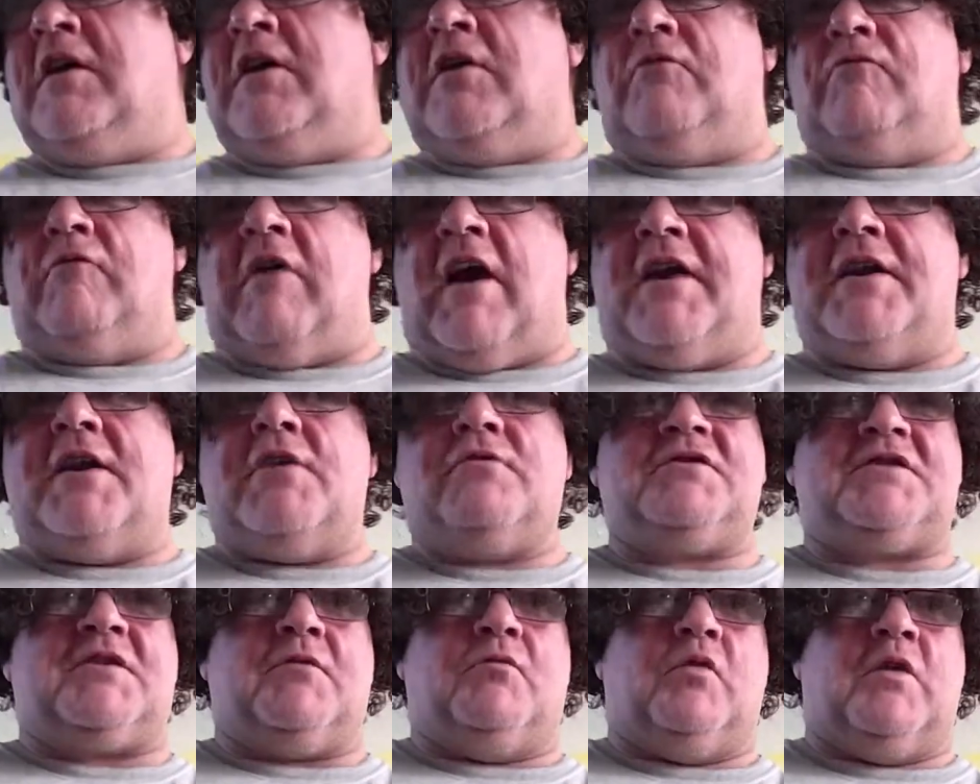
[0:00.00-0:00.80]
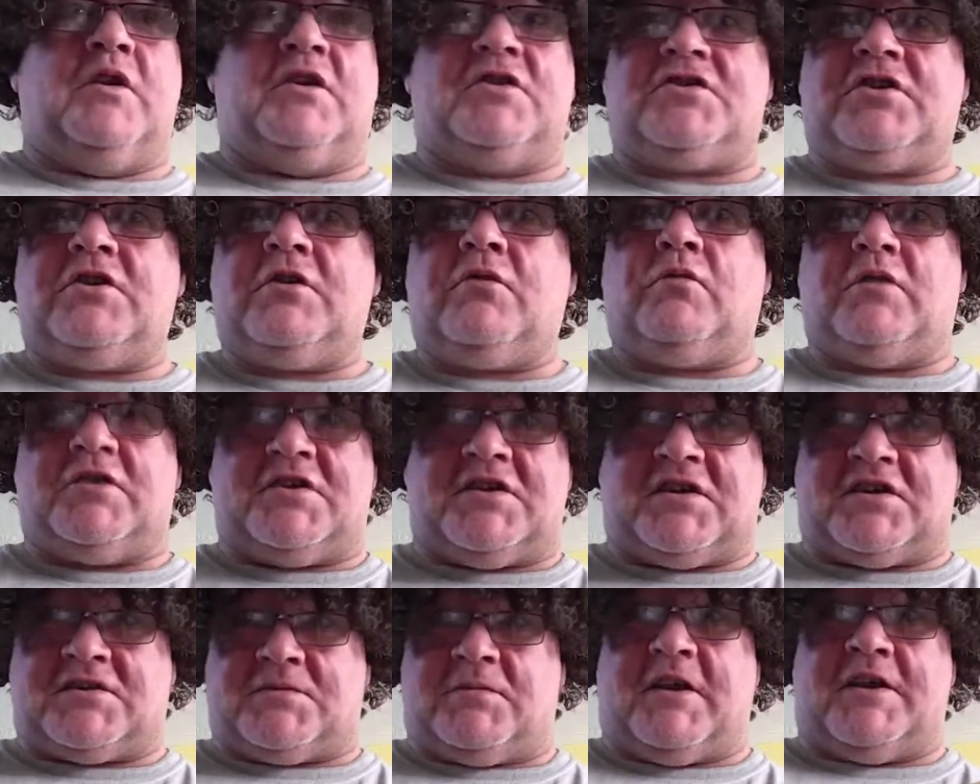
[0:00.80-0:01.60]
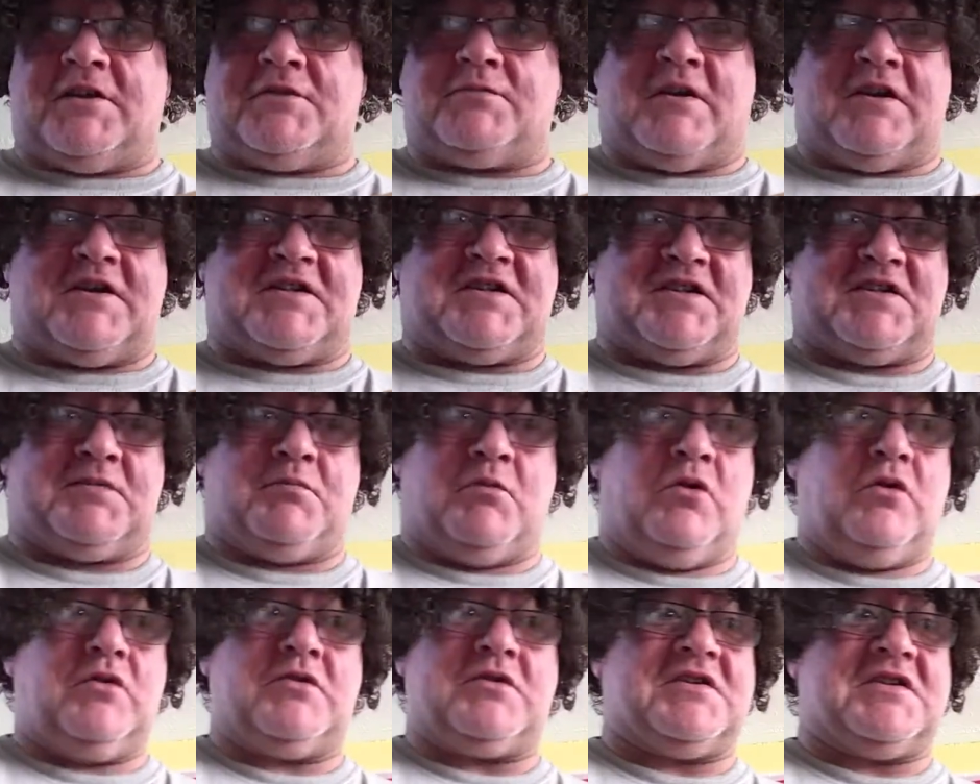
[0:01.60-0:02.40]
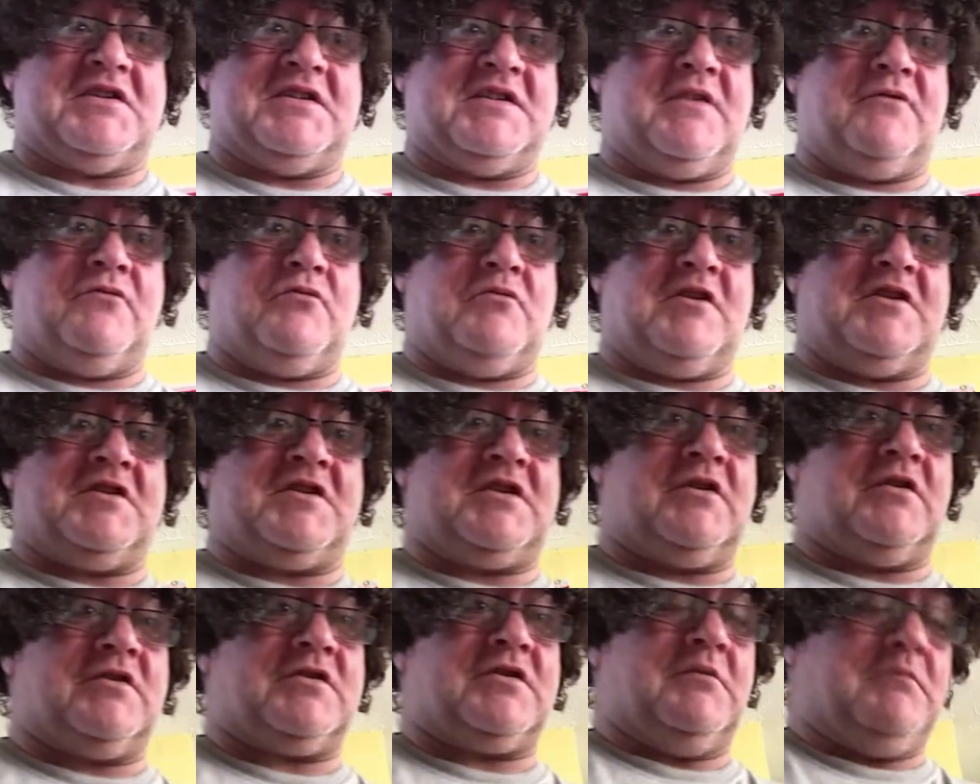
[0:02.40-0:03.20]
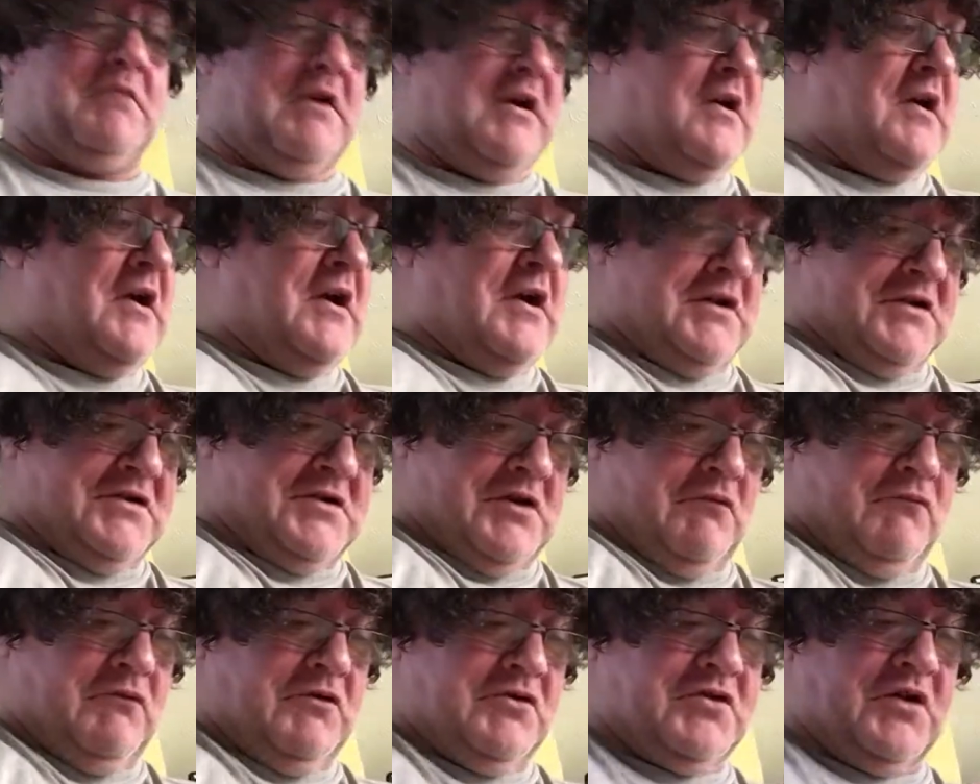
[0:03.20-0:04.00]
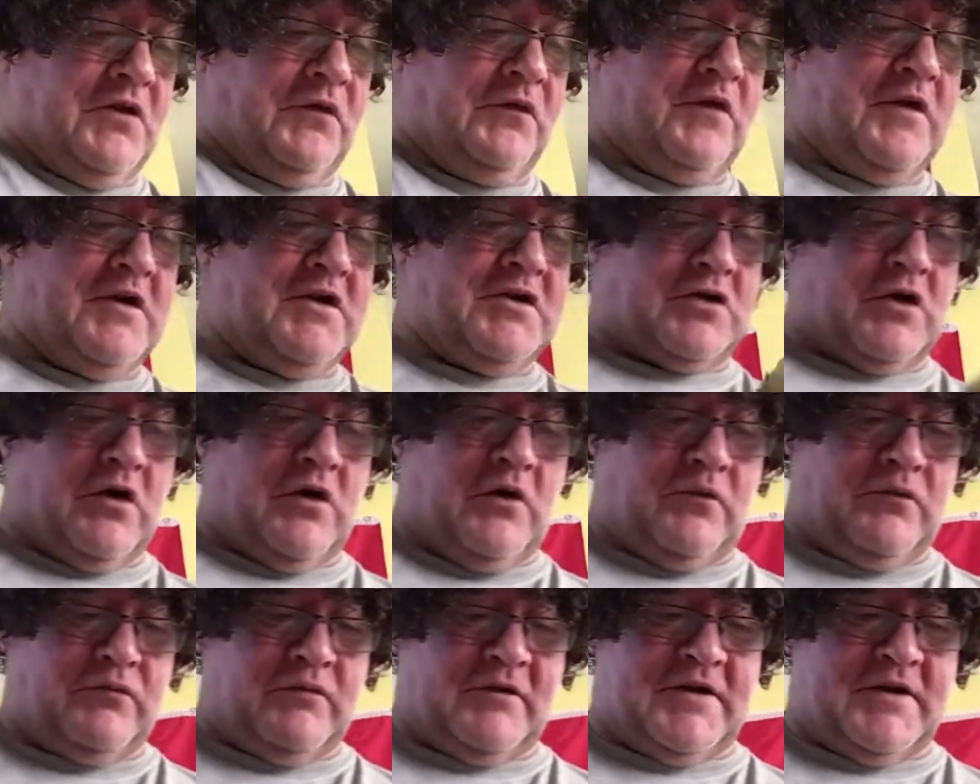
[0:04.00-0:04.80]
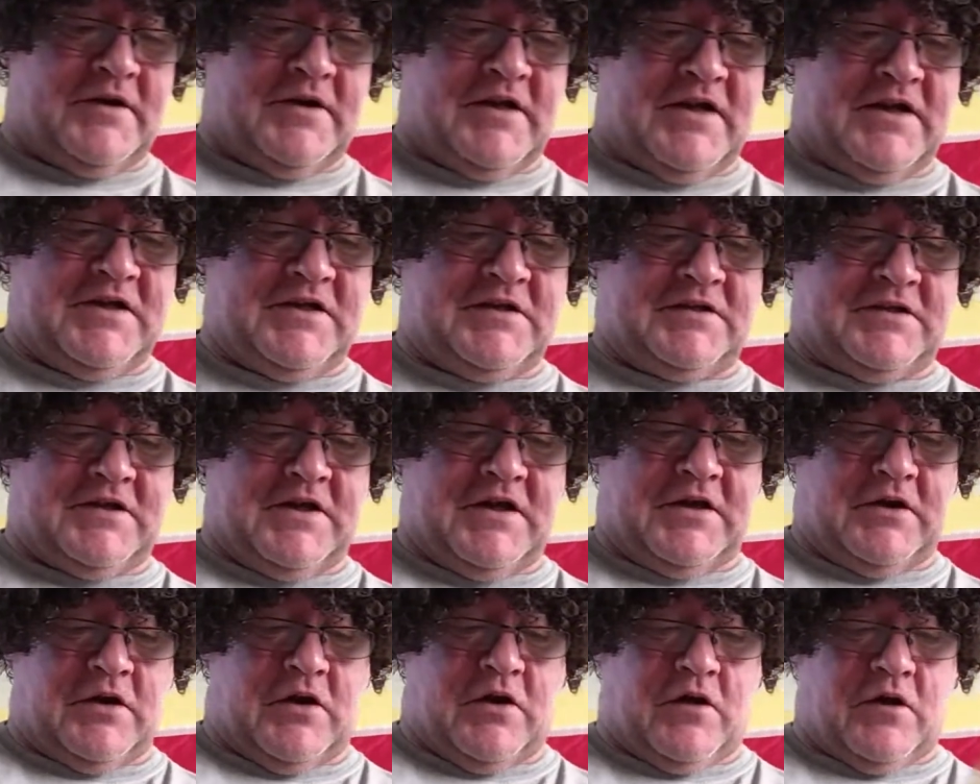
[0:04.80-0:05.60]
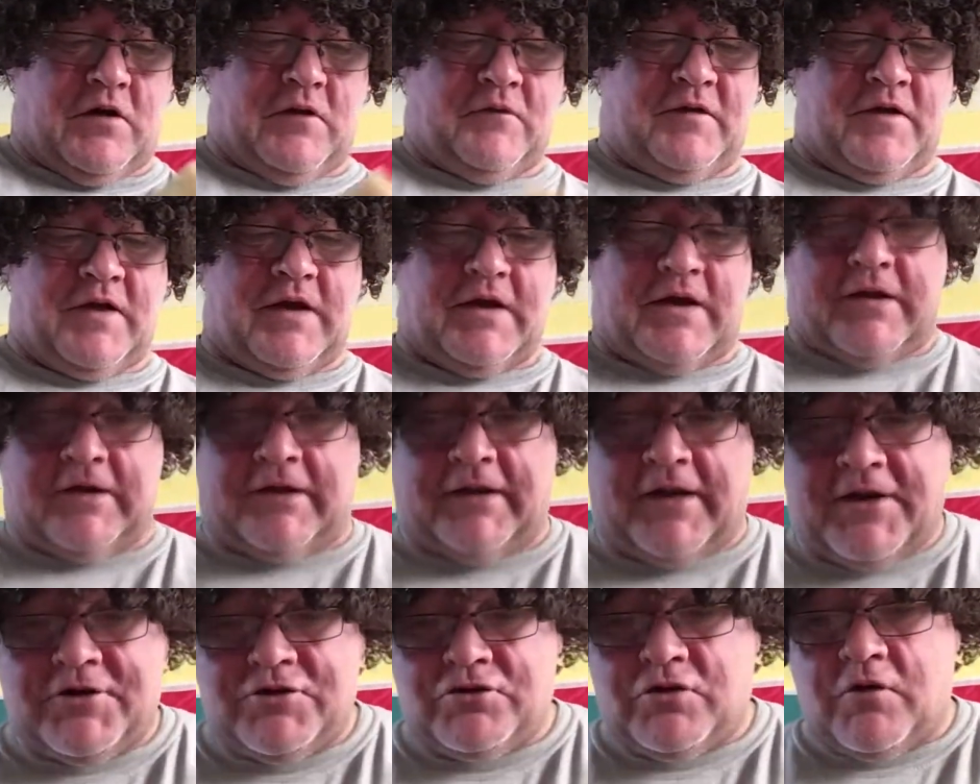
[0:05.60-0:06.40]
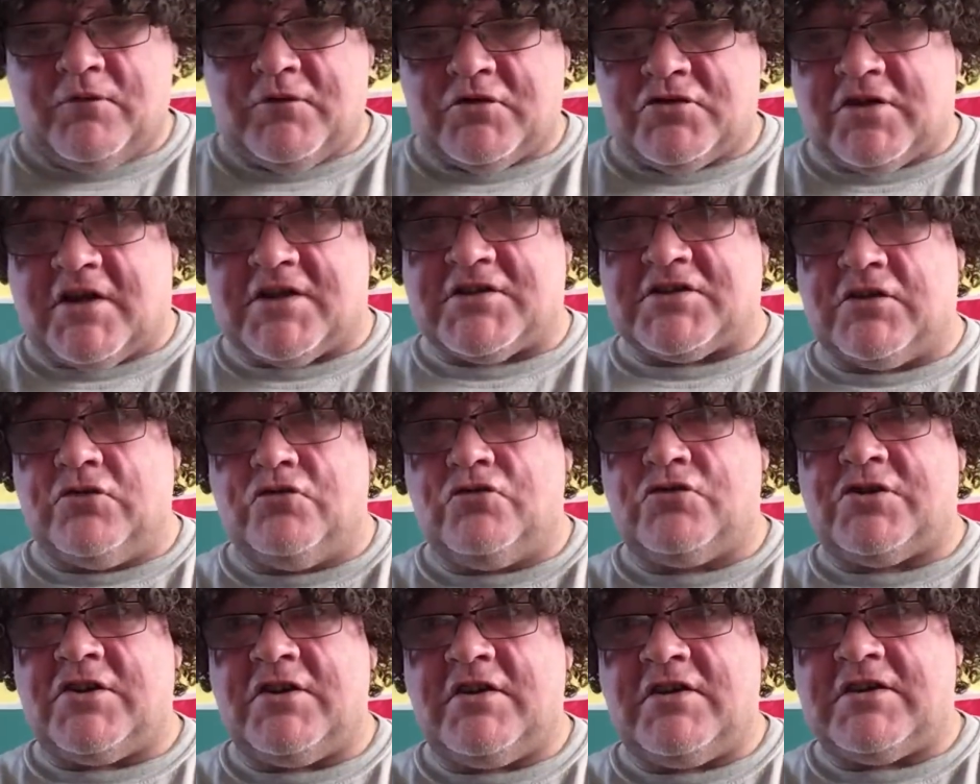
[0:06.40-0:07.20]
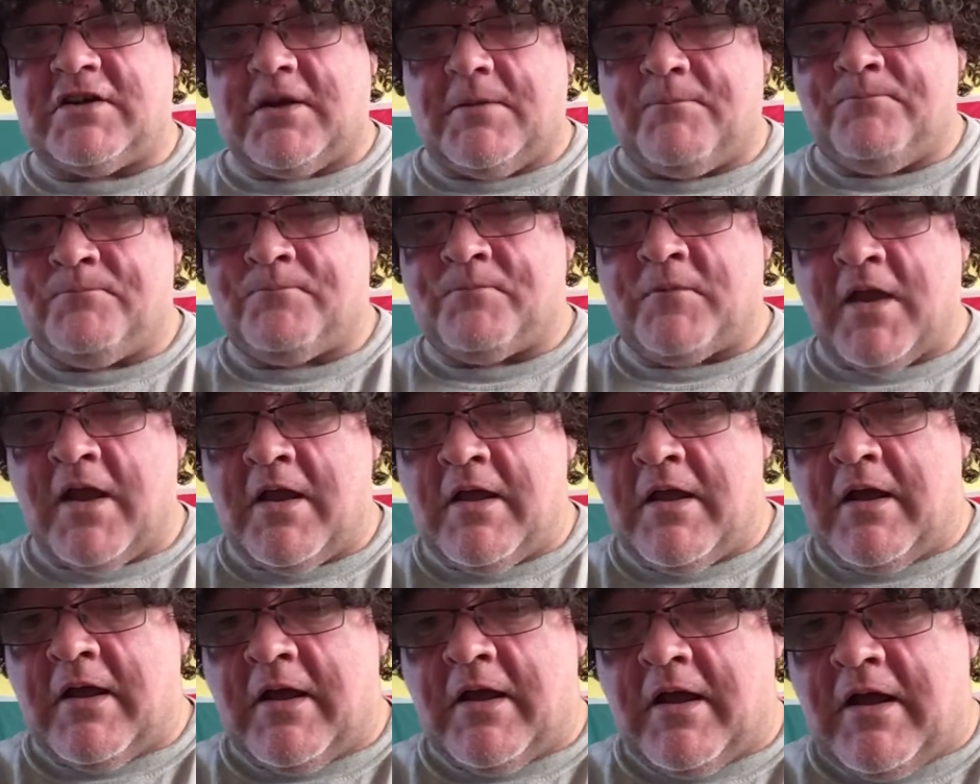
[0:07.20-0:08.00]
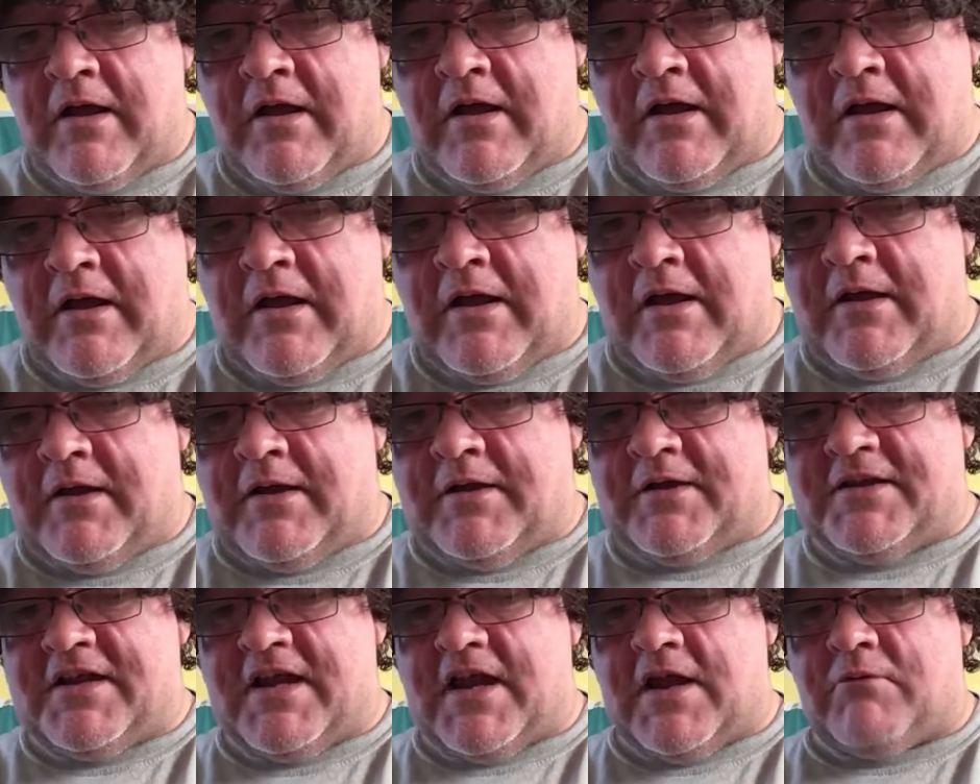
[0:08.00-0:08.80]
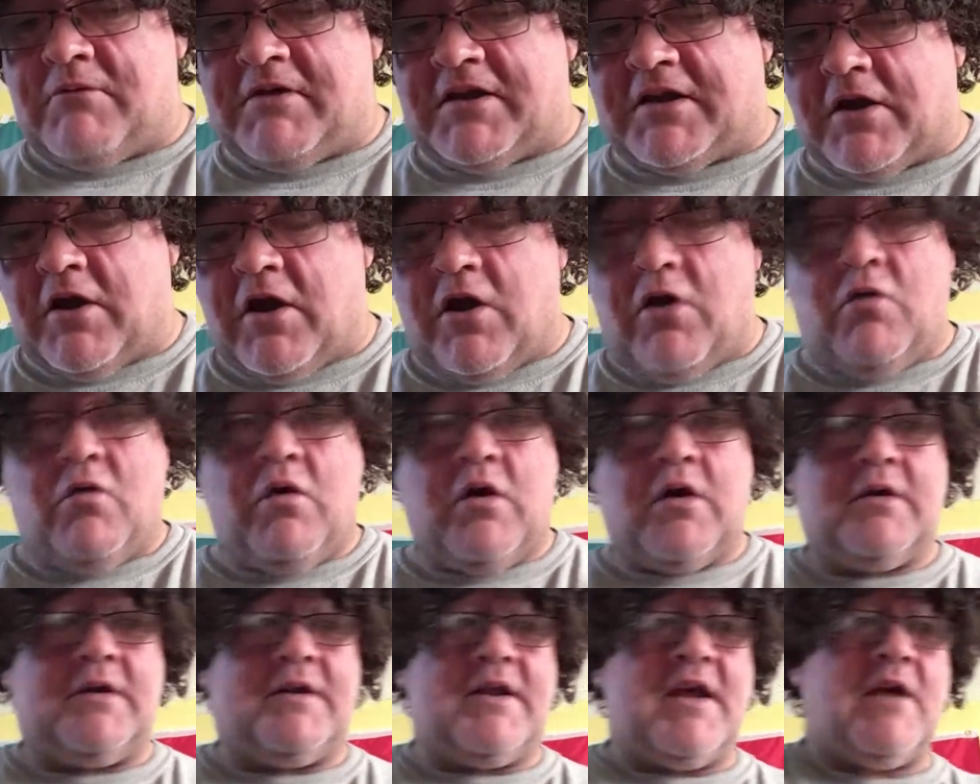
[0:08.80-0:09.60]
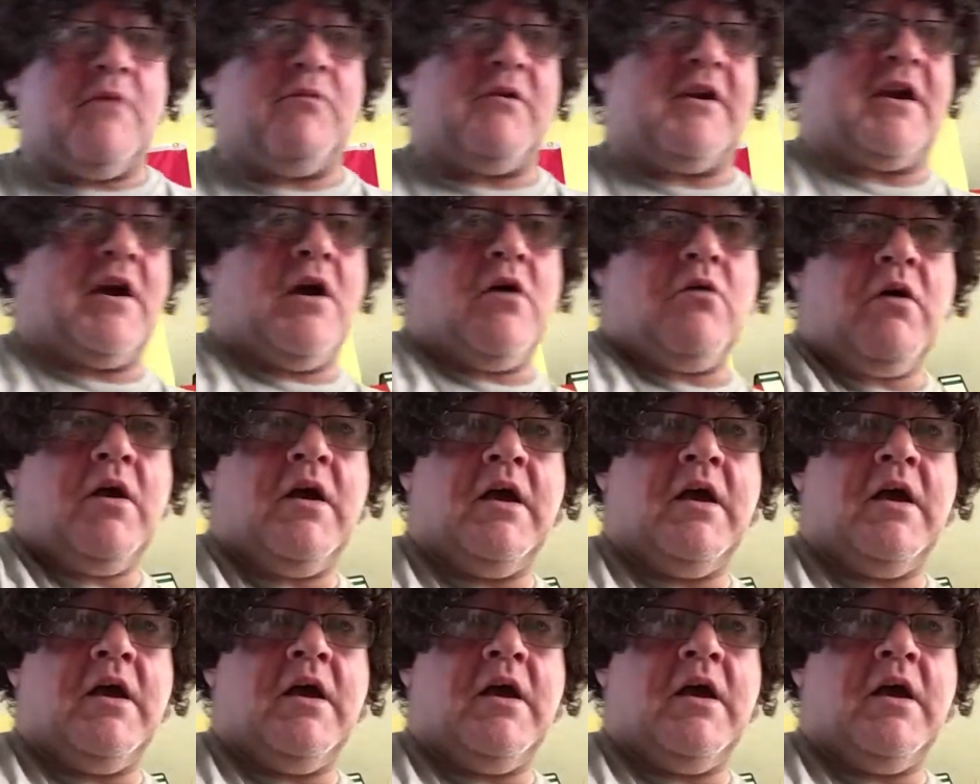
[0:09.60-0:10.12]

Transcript: rhinos in Wiltshire, which explains why it's so small, because he's never managed to get some. So we'll just finish off with a nice thing of Land Rover Translucent. There we go, there we go.